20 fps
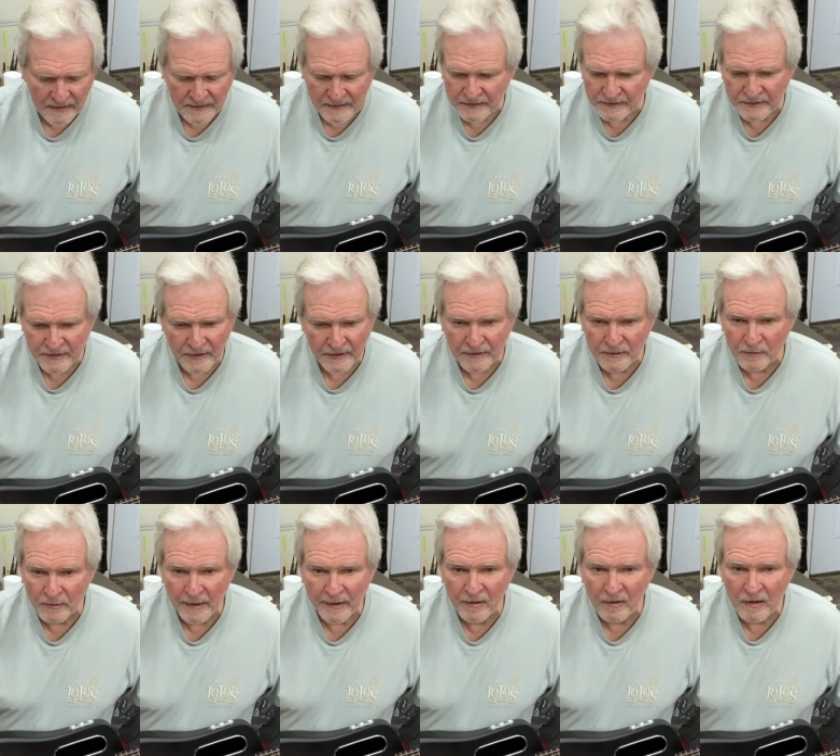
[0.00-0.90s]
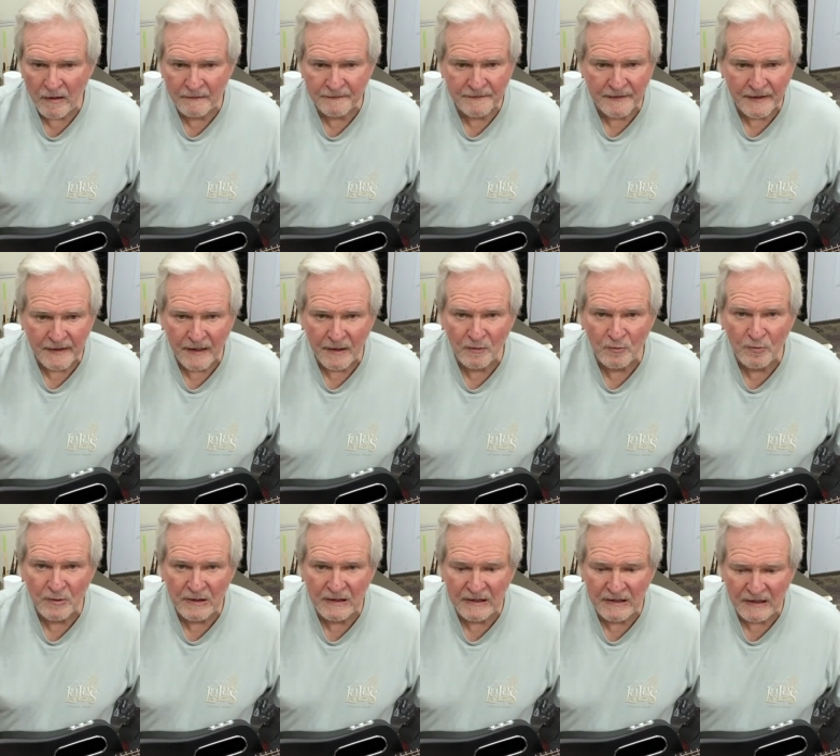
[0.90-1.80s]
can tell you right off that I
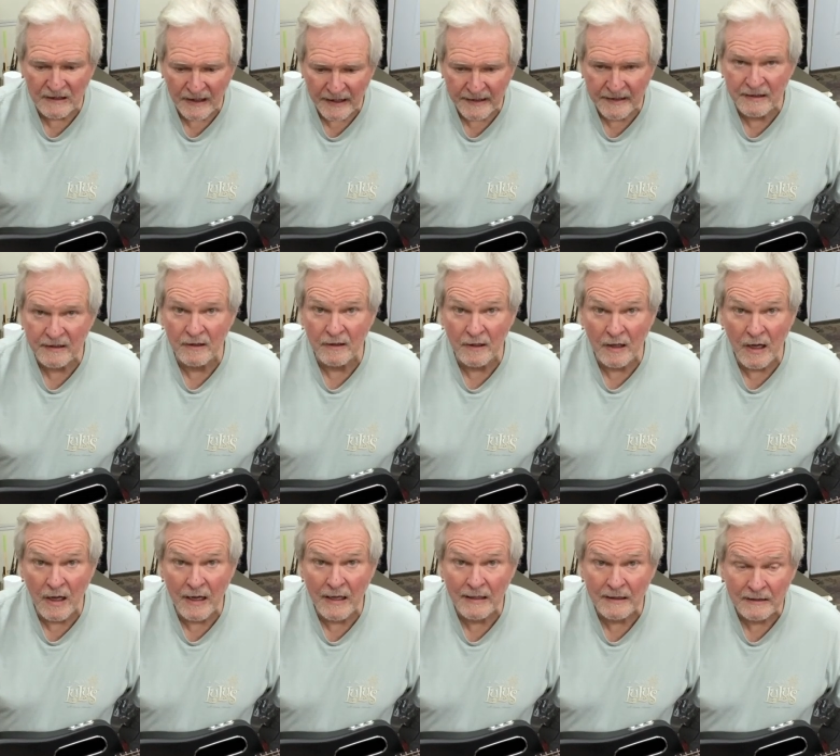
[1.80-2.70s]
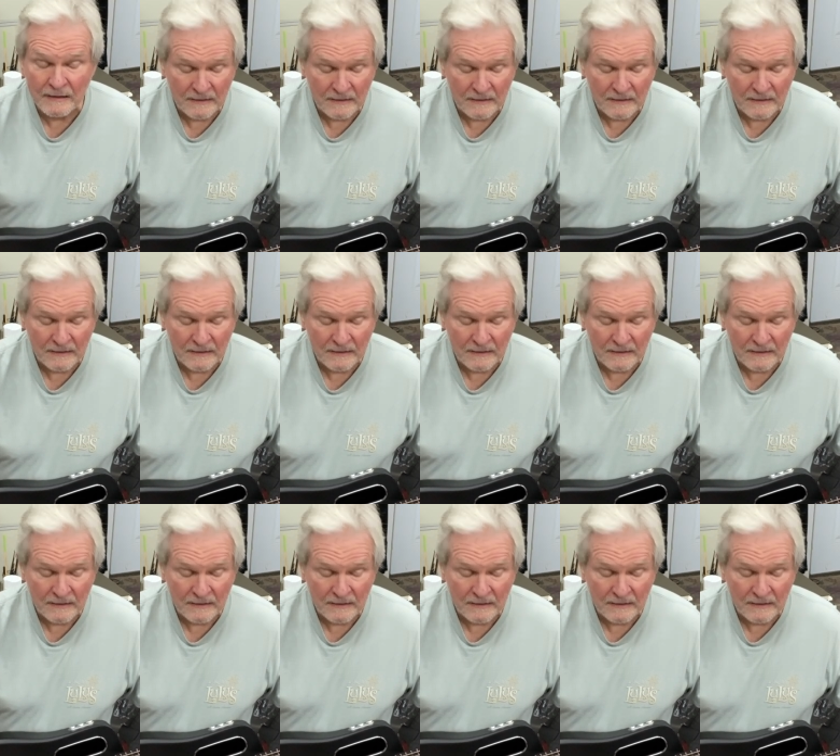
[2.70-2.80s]
really like it a lot.